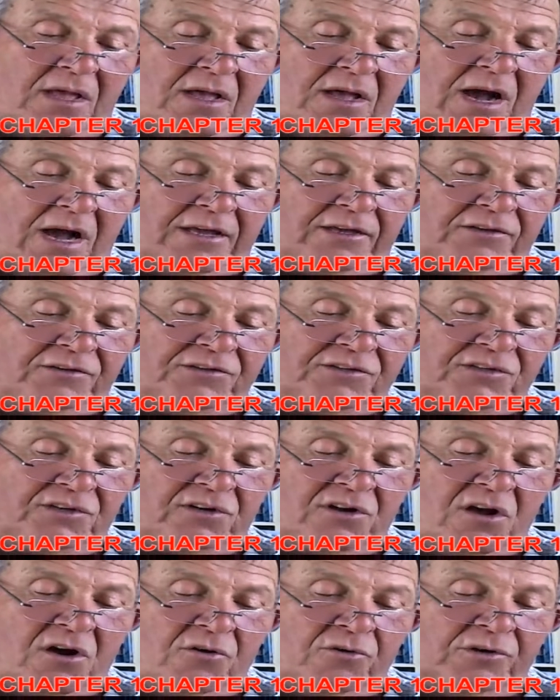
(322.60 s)
I used to
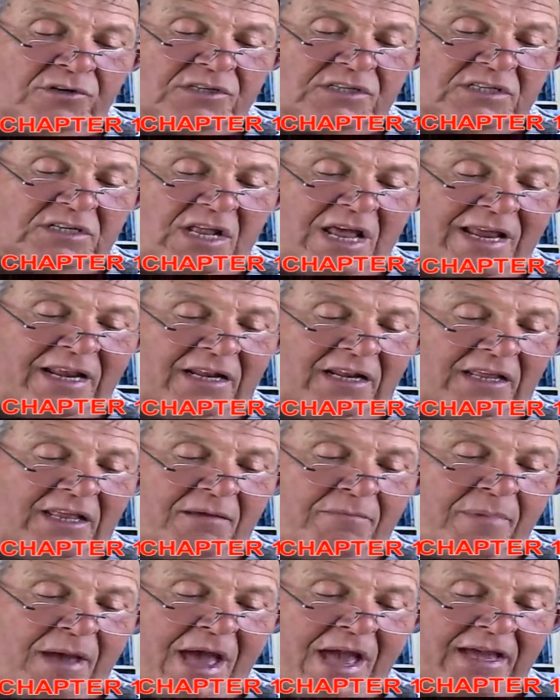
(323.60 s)
know her slightly
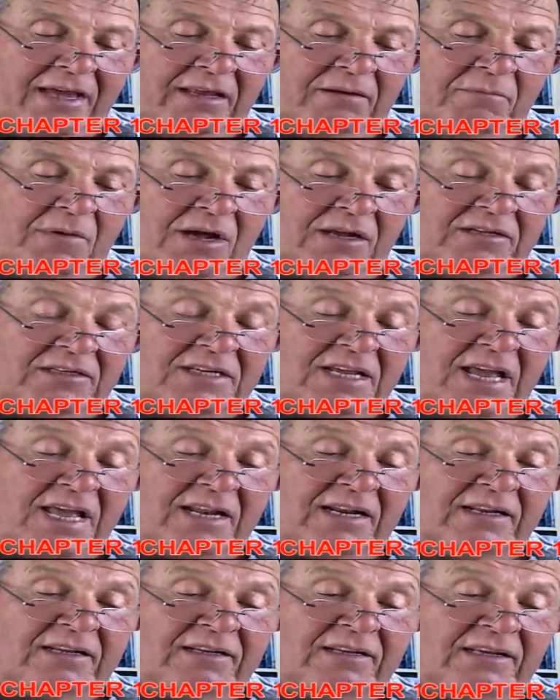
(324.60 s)
back in
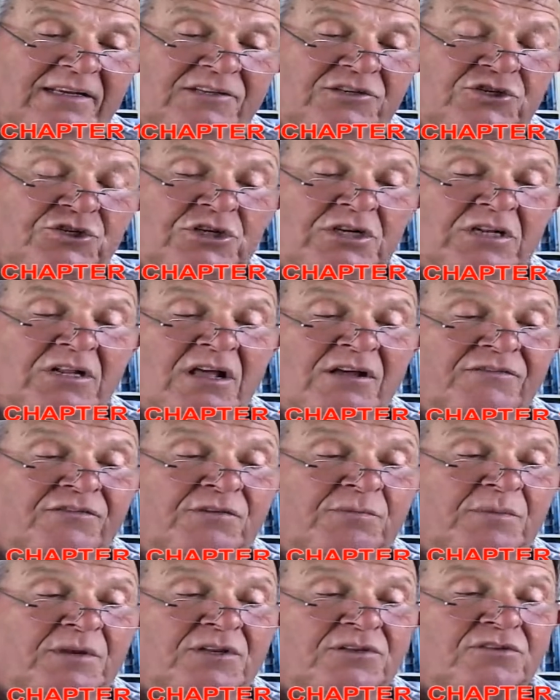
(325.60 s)
Montana, and she
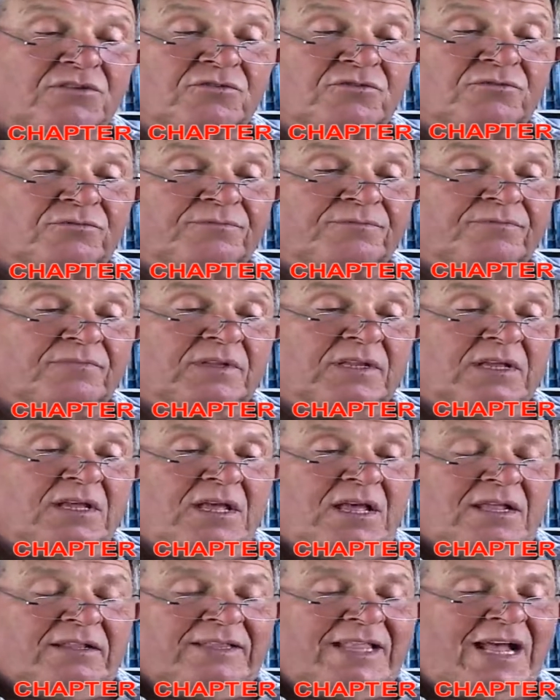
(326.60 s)
loves me too.
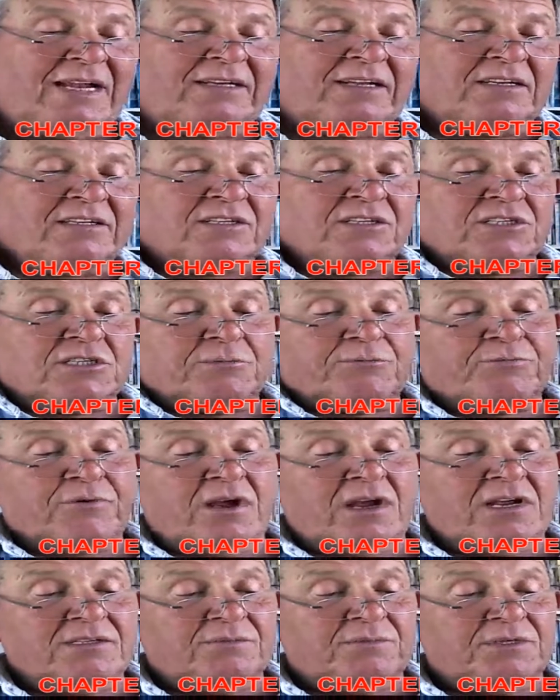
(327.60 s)
That doesn't
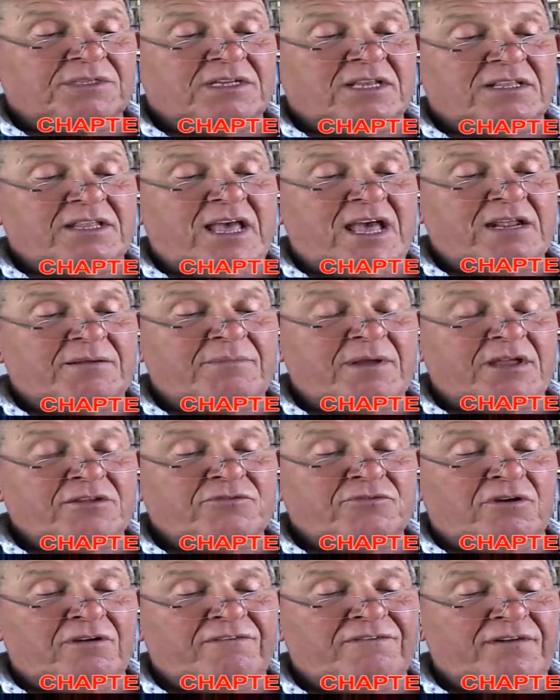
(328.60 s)
surprise me, said the headman.
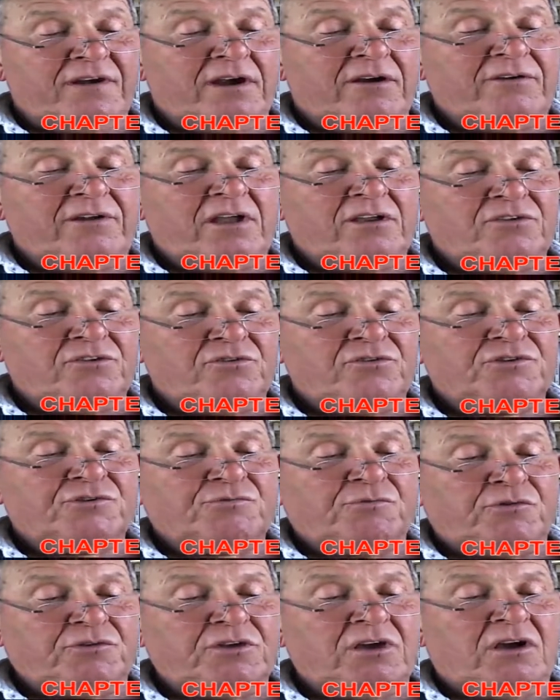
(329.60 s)
You're a very
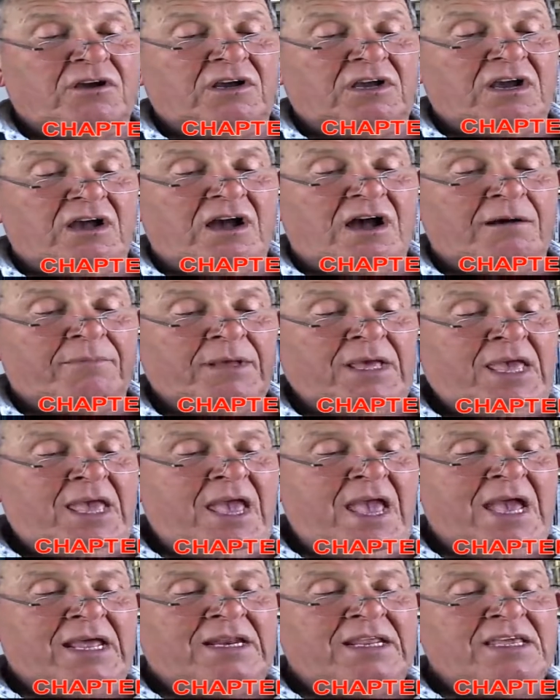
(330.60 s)
unusual young cob.
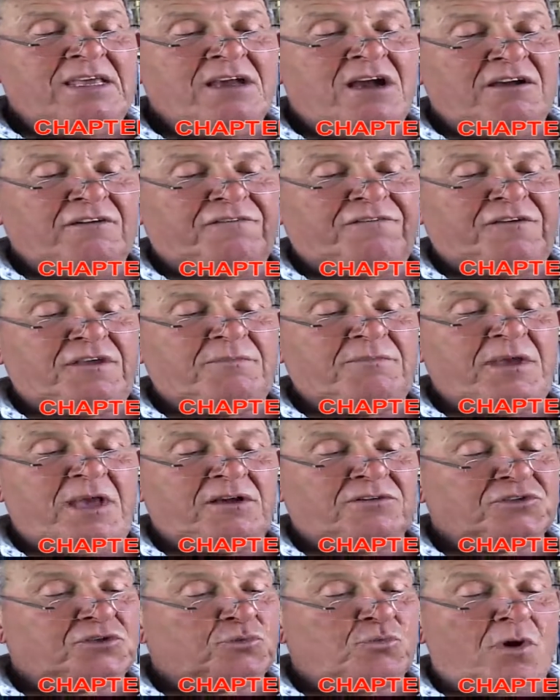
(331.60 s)
Any young
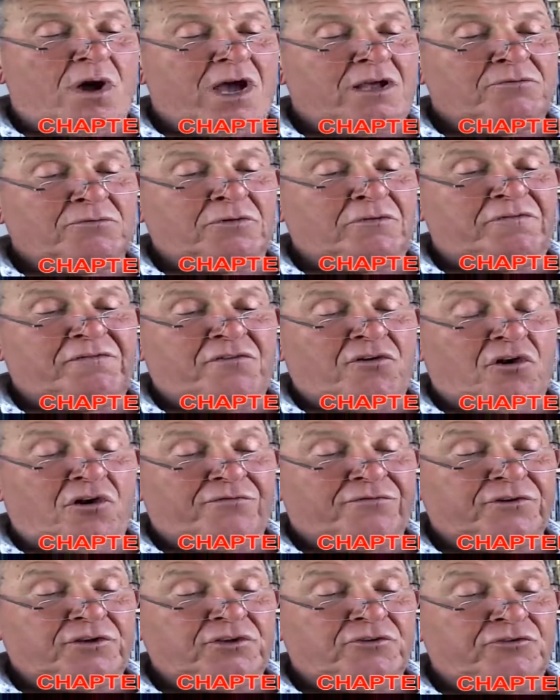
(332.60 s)
female swan would fall
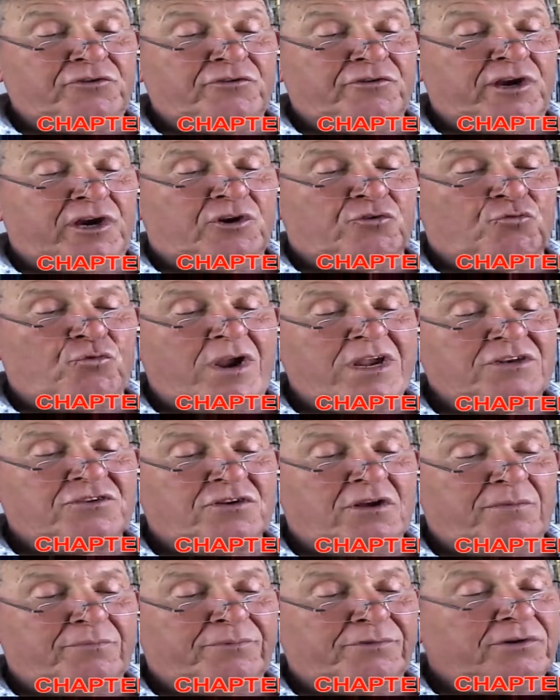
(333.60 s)
for you. You're a great
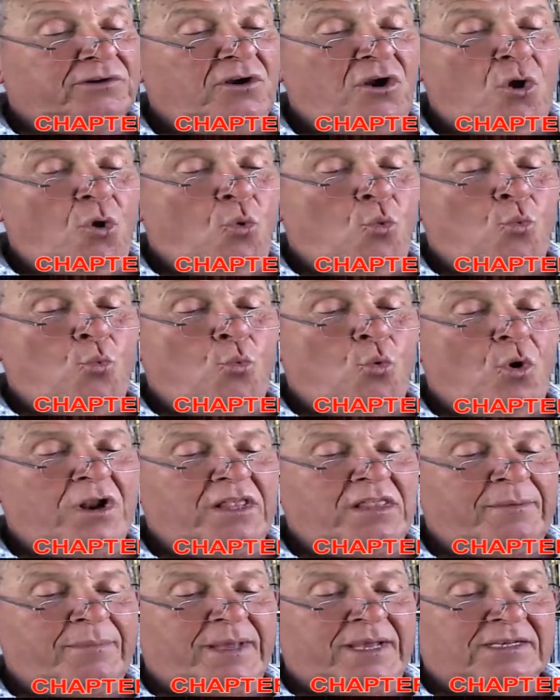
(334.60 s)
trumpeter, one of
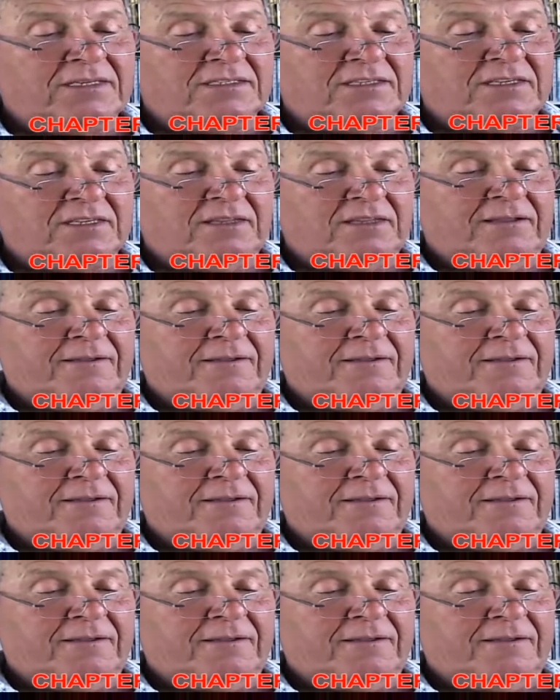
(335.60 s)
the best.